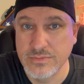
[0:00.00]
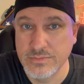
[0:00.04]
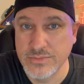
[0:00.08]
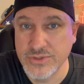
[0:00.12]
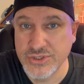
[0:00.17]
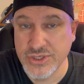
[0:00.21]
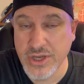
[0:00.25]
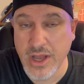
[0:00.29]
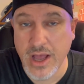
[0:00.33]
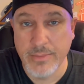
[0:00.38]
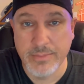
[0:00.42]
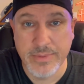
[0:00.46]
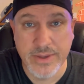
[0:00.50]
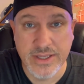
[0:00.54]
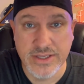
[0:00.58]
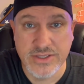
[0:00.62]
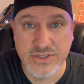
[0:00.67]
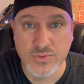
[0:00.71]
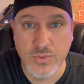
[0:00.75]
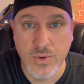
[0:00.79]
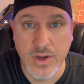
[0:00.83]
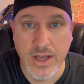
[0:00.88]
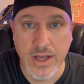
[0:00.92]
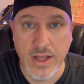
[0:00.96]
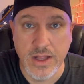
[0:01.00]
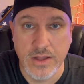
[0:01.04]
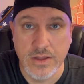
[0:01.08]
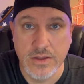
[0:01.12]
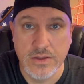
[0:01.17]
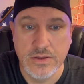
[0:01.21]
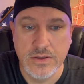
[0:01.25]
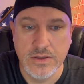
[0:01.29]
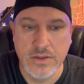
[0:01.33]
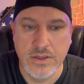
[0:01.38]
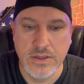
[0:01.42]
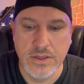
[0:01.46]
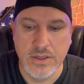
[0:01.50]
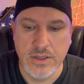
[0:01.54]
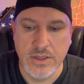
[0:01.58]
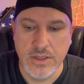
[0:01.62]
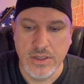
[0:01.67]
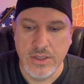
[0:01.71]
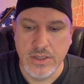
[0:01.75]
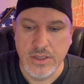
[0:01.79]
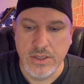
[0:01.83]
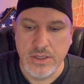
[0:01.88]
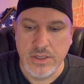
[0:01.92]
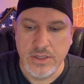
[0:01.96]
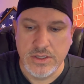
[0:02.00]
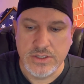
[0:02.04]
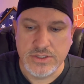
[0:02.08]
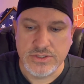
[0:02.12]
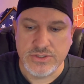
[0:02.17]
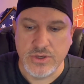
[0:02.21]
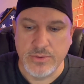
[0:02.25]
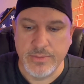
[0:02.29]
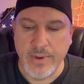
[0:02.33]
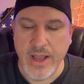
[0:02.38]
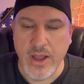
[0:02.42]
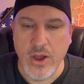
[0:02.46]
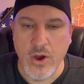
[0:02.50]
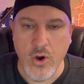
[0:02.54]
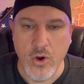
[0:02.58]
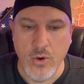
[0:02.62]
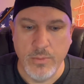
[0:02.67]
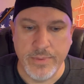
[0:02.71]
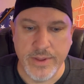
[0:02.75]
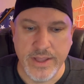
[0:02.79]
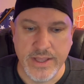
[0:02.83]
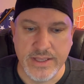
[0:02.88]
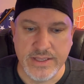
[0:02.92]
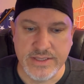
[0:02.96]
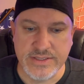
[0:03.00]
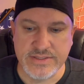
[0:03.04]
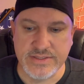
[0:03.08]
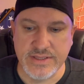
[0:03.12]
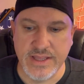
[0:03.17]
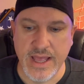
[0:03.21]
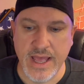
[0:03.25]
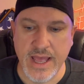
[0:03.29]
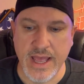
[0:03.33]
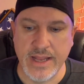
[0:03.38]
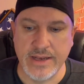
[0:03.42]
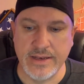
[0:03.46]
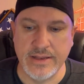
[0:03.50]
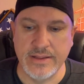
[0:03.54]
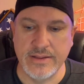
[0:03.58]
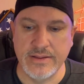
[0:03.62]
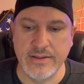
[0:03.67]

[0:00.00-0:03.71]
shopping as well. So my hope is that